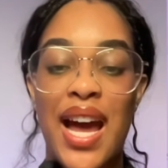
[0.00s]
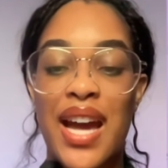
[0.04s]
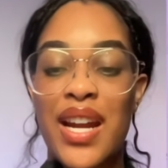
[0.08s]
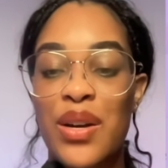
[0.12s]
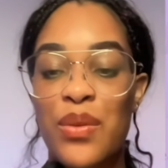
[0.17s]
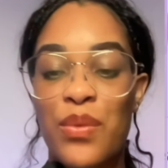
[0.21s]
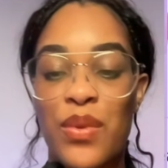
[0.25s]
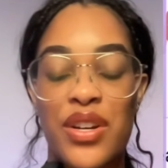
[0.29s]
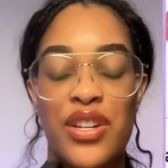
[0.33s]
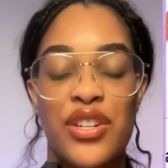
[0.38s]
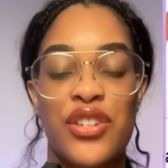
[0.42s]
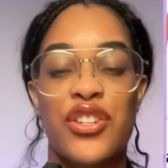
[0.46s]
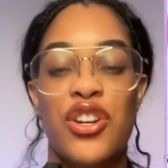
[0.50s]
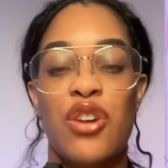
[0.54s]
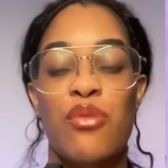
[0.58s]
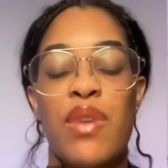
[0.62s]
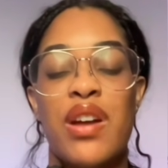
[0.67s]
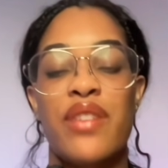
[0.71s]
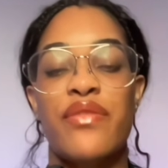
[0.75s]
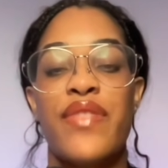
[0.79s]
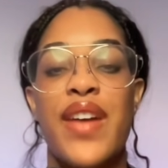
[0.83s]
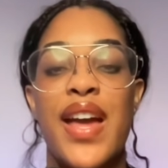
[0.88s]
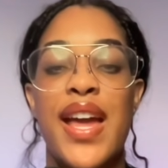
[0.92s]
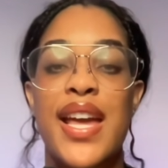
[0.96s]
I don't wanna show
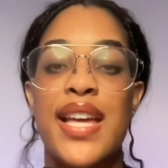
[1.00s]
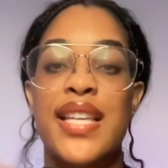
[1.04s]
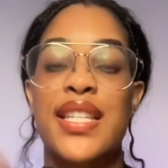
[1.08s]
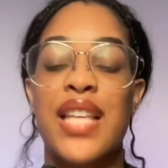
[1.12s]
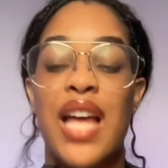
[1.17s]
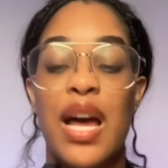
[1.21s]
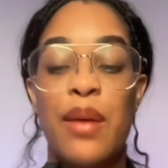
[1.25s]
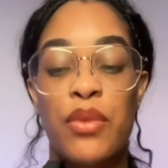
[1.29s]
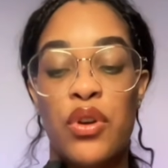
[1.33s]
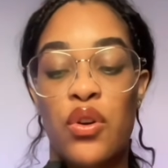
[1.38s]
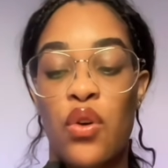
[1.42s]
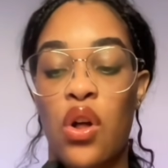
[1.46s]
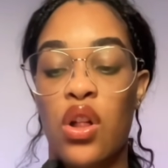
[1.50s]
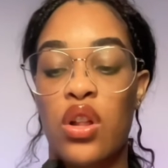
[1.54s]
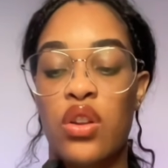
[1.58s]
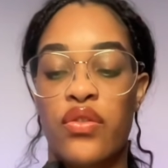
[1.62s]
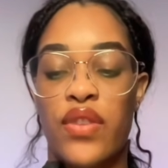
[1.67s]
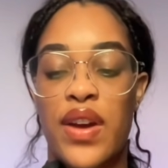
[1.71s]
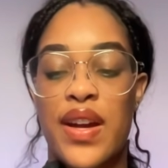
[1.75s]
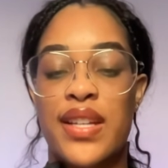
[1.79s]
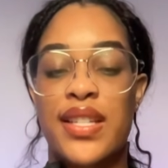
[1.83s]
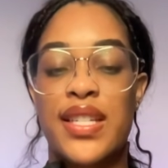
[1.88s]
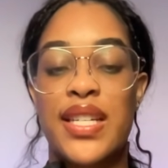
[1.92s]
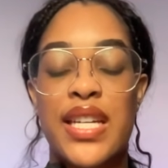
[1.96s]
my face, I'm a
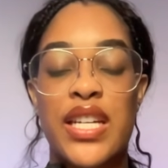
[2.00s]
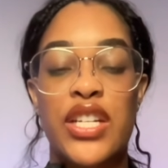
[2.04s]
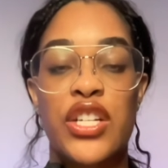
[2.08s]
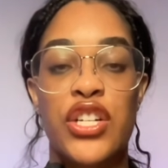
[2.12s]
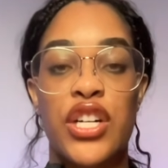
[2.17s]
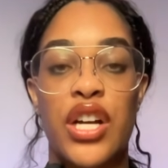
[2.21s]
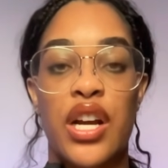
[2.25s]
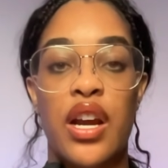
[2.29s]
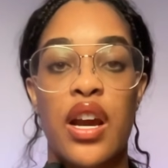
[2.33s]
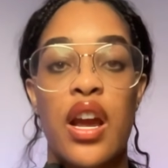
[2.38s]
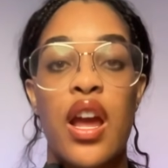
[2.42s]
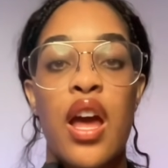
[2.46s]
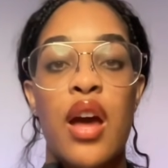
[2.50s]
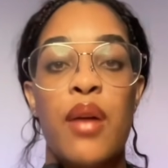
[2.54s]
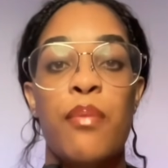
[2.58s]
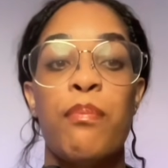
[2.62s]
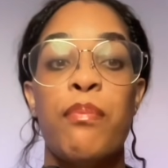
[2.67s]
qualified teacher,